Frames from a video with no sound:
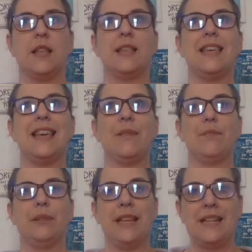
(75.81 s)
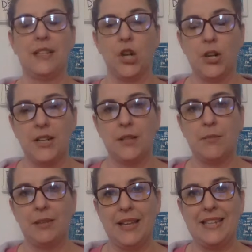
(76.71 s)
the learning to
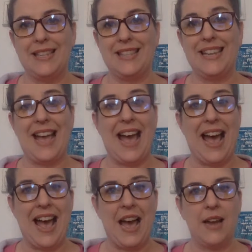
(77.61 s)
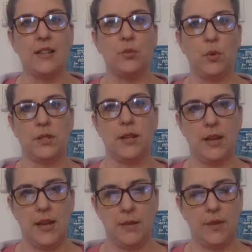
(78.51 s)
blend in the ah is what's going
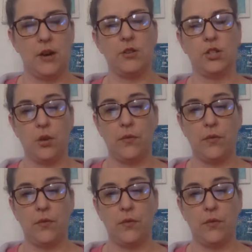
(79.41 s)
to get them there. So